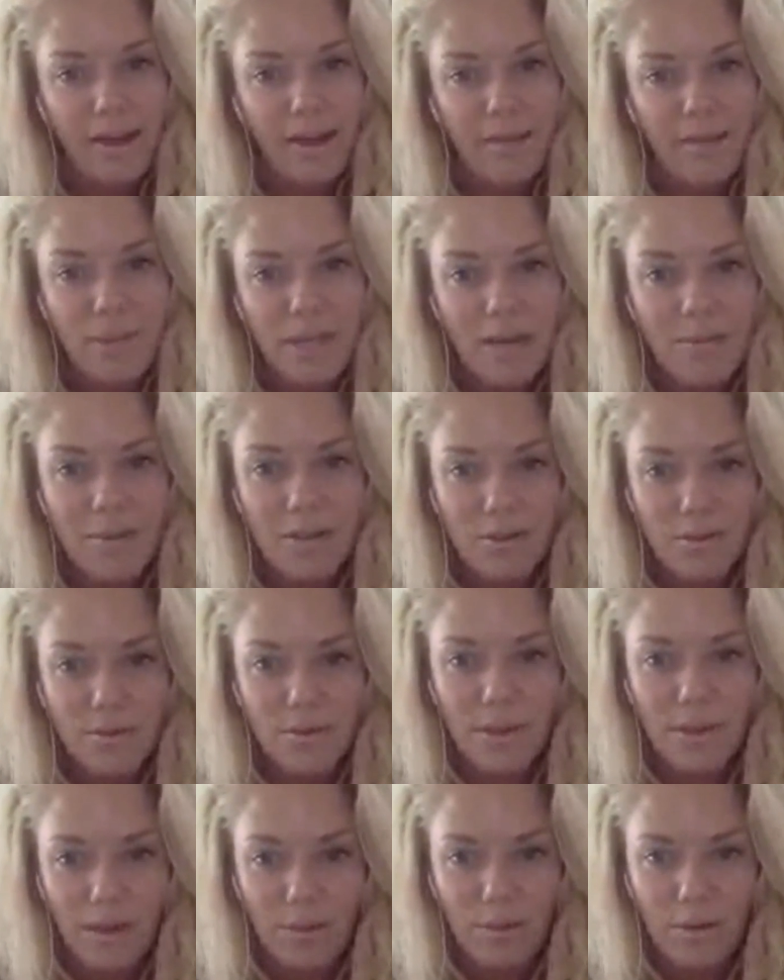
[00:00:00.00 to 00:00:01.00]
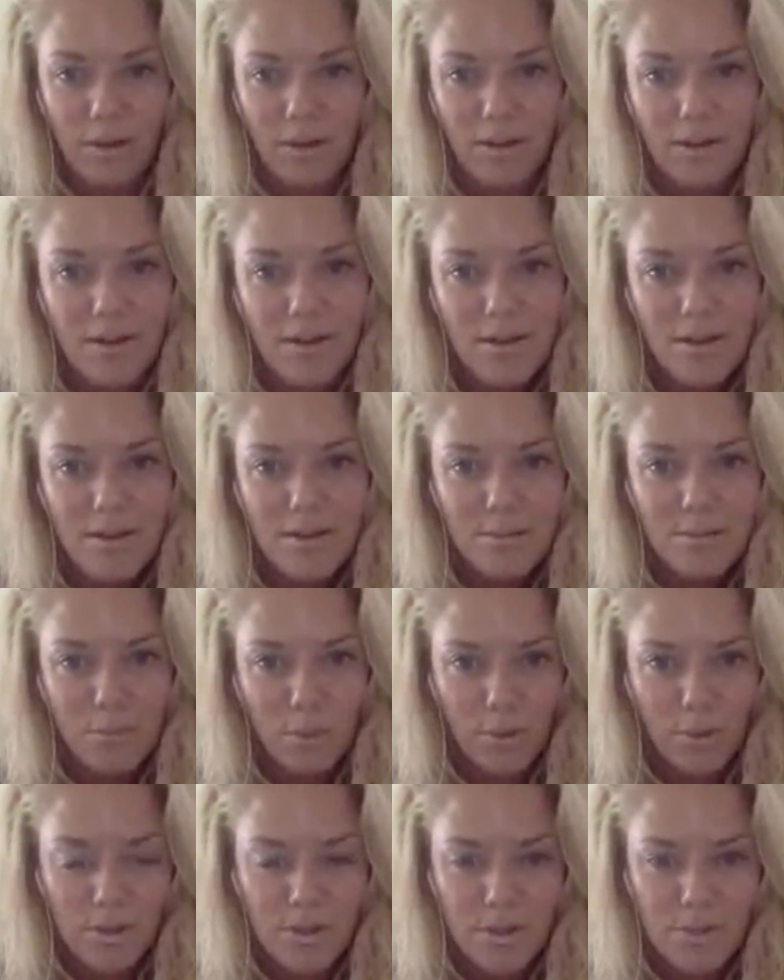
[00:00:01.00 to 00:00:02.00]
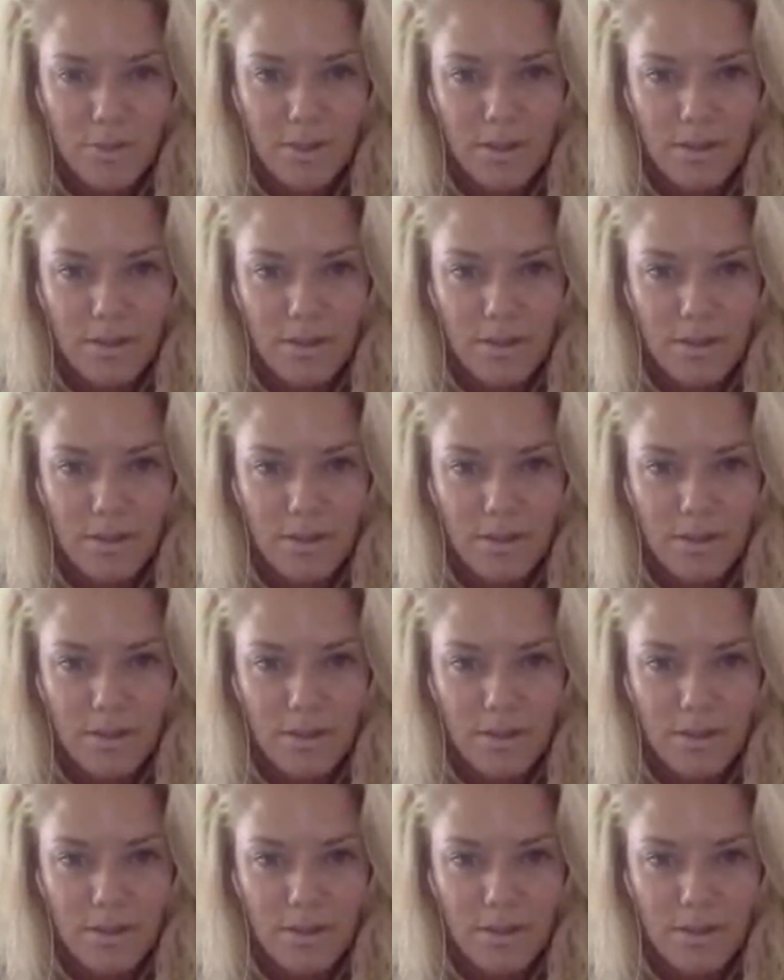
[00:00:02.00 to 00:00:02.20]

Becoming who they were born to be,